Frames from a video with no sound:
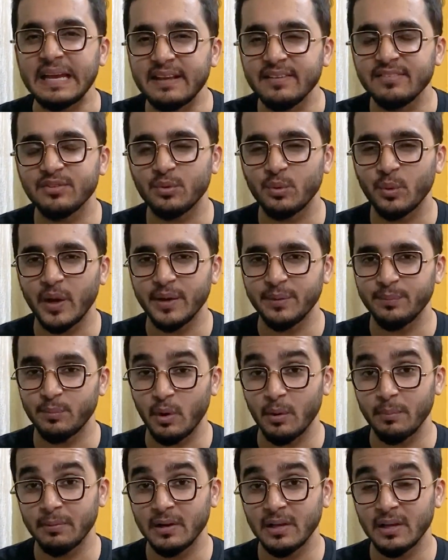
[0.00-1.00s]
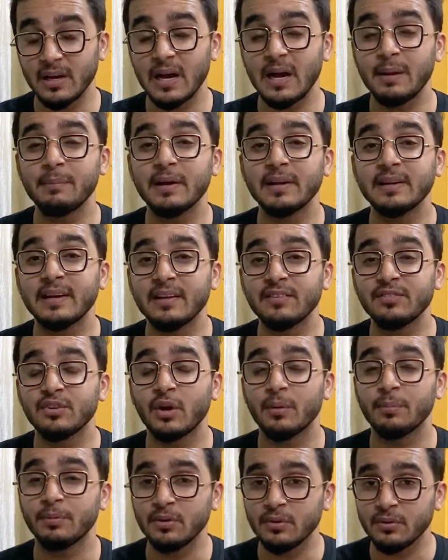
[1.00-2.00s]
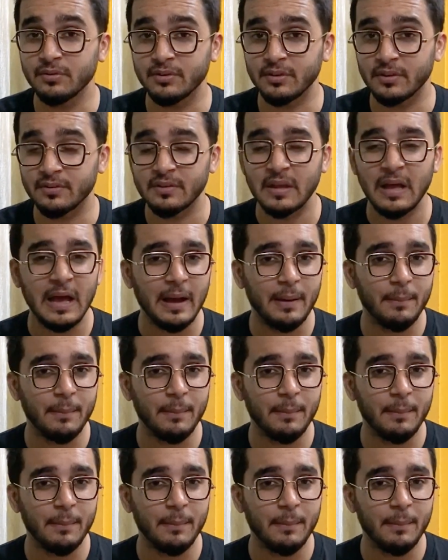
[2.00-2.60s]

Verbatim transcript: is quite popular among desktop users,